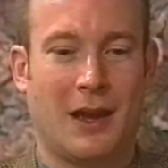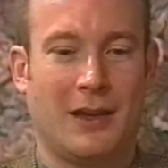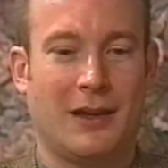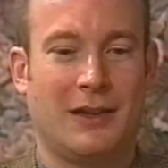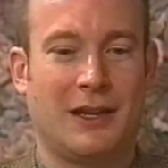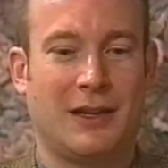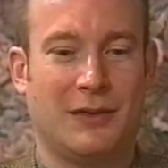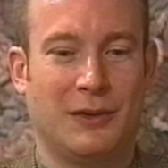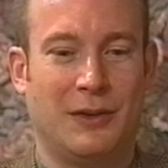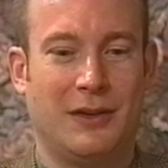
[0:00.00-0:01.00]
I, I kind
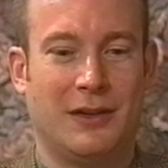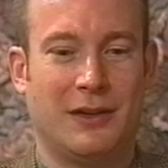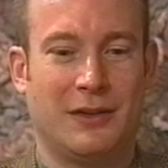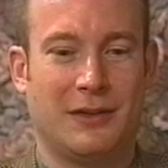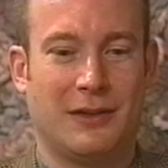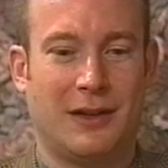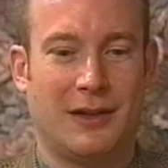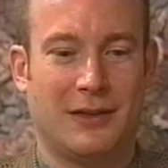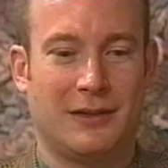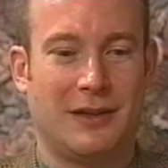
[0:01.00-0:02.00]
of learned under.
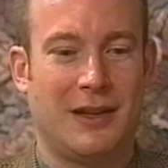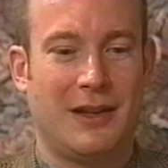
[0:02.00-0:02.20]
Uh,